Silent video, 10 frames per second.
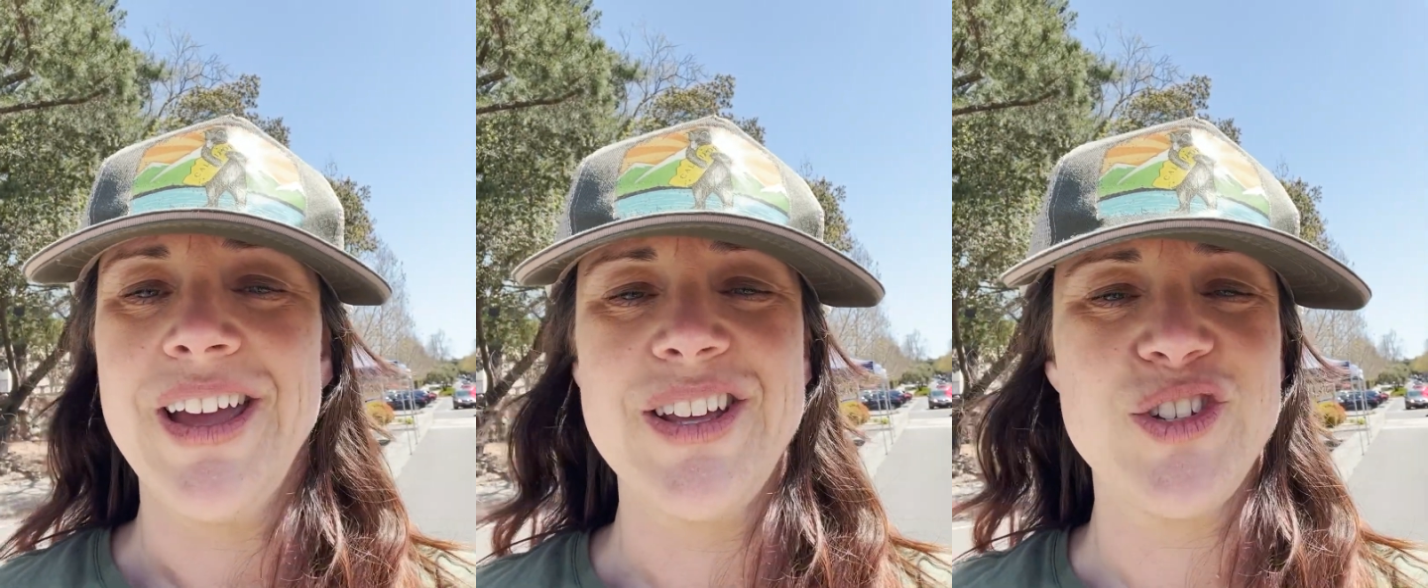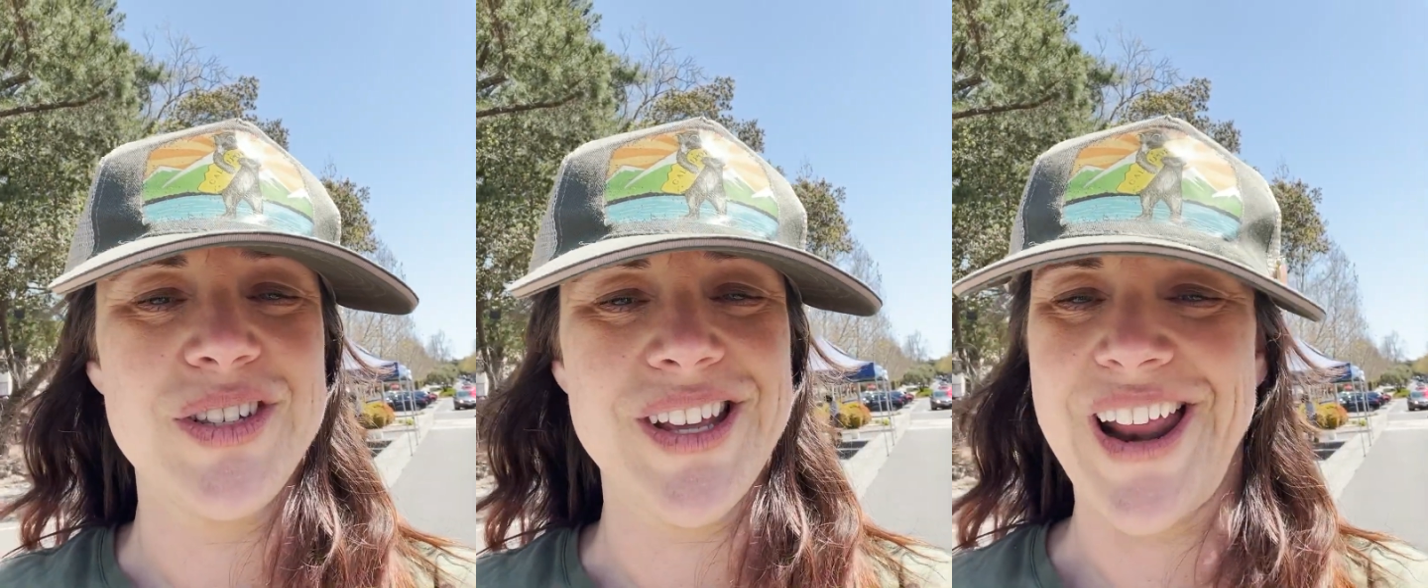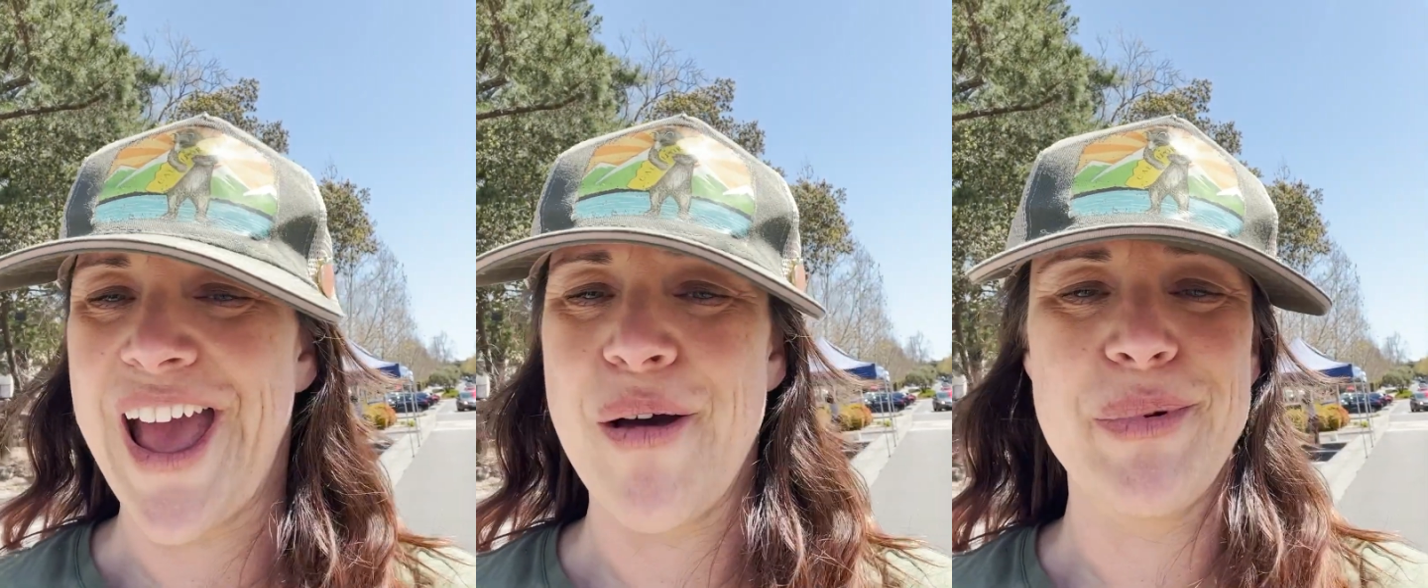is just going to
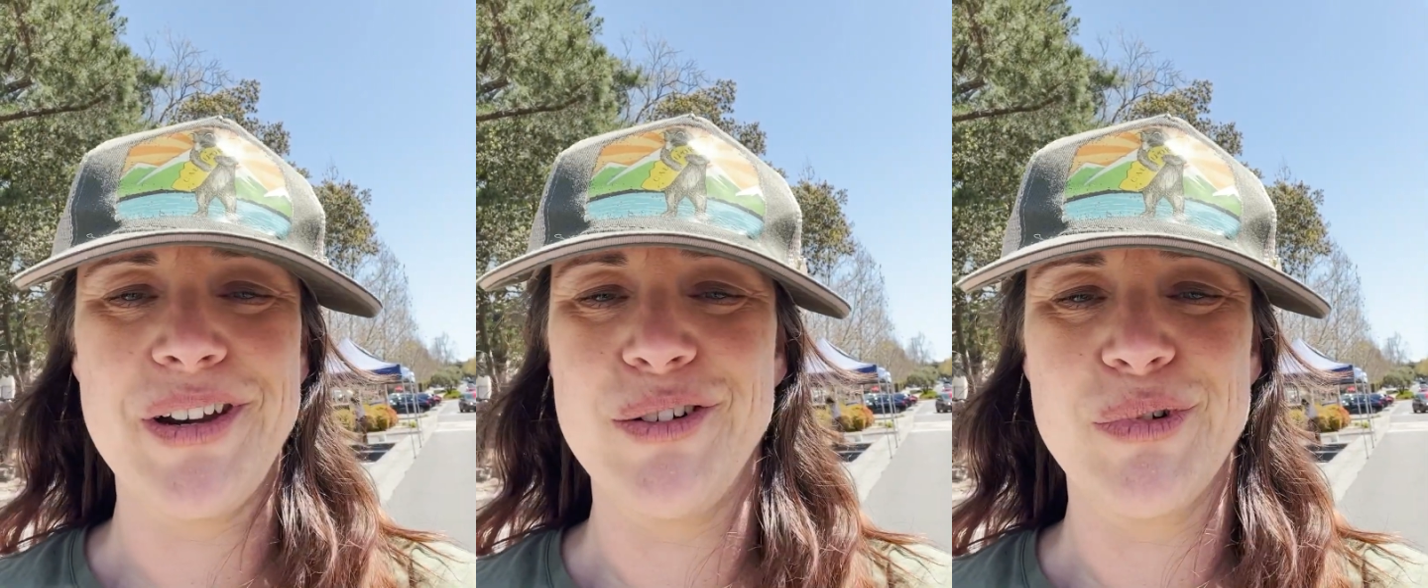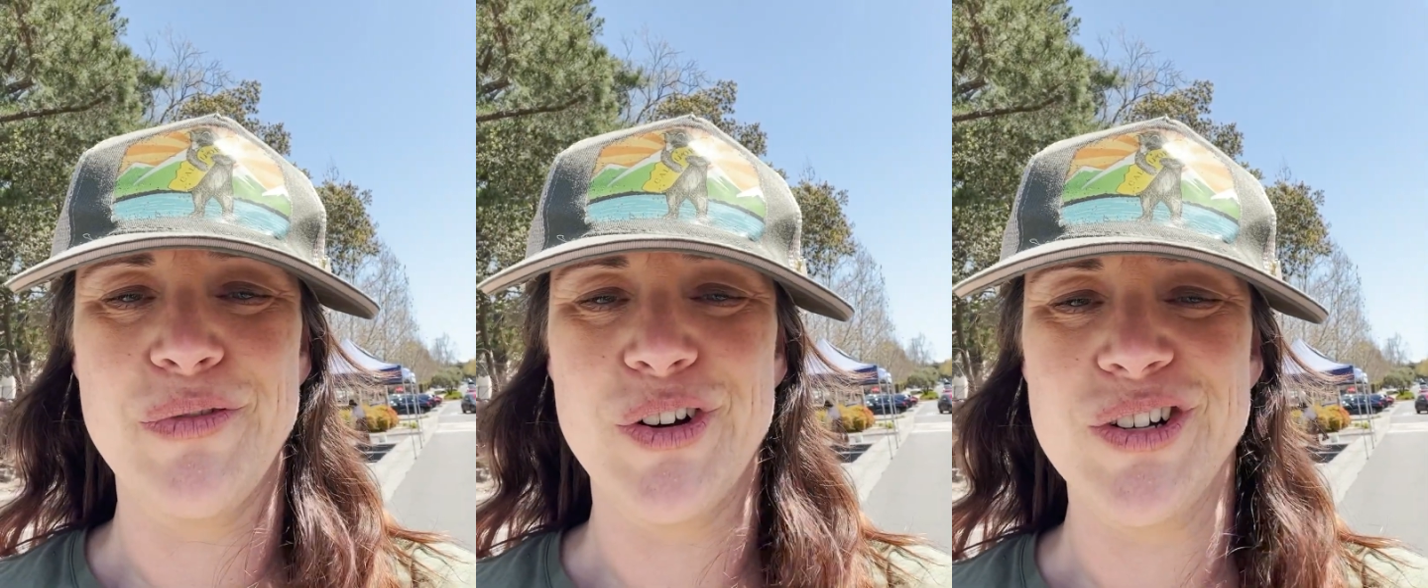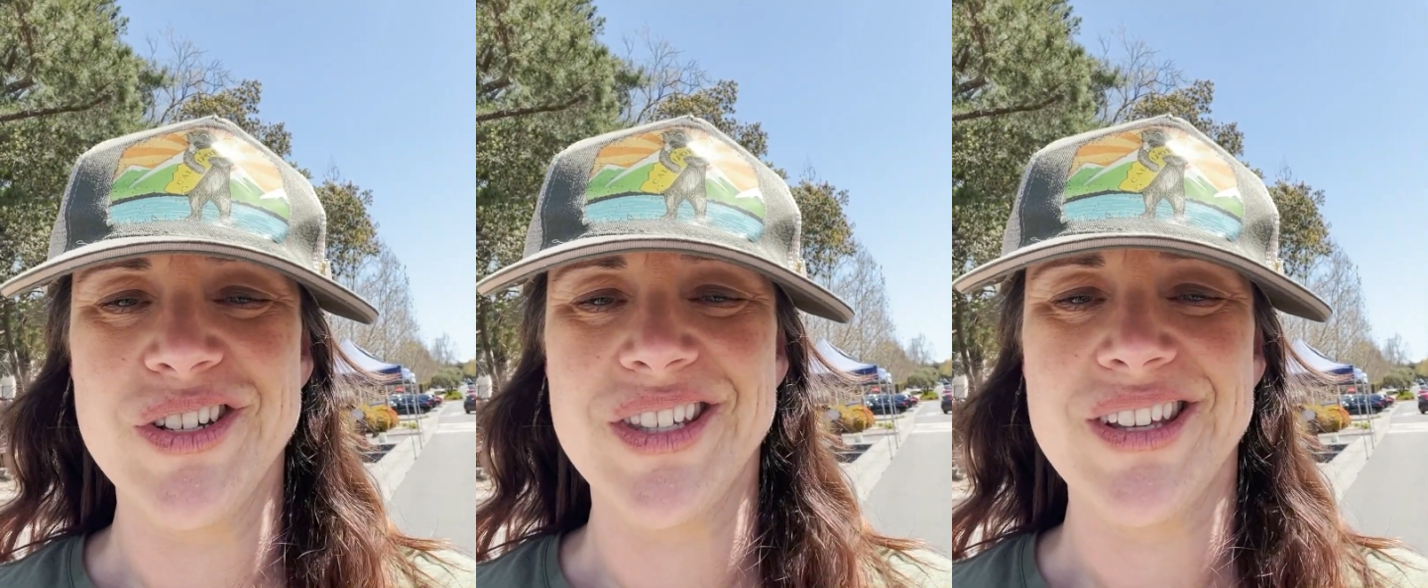happen in
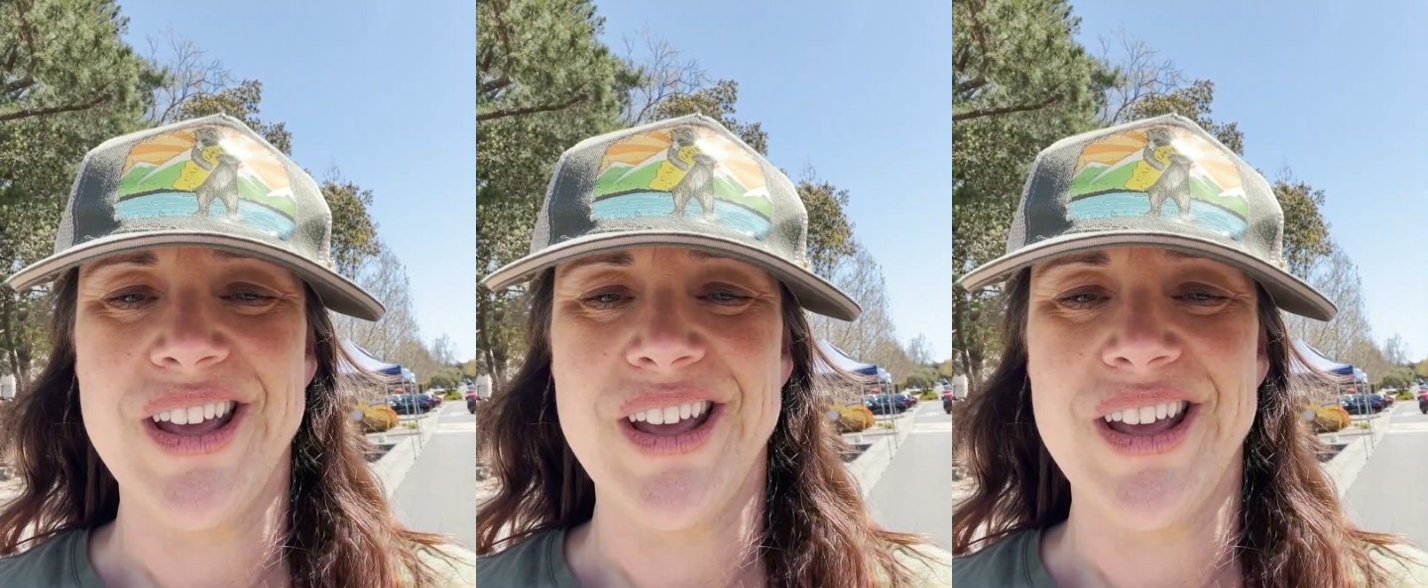reverse,